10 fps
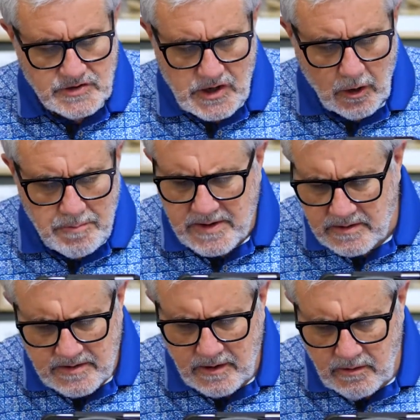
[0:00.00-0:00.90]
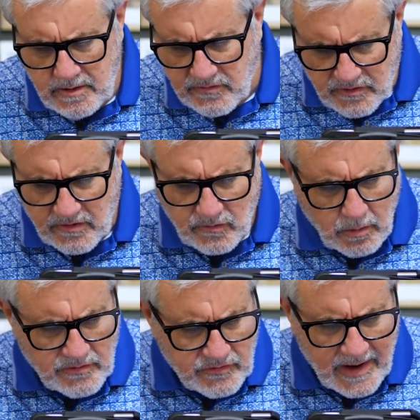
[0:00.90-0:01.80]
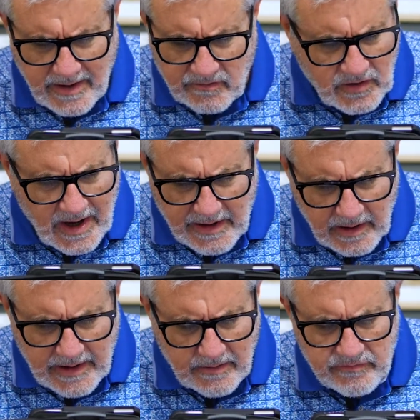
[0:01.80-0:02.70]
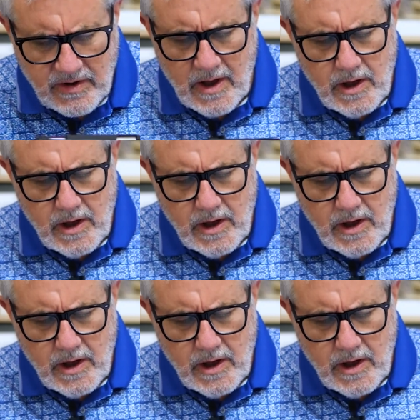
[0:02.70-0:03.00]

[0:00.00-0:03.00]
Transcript: Job continued his discourse, saying, as God lives,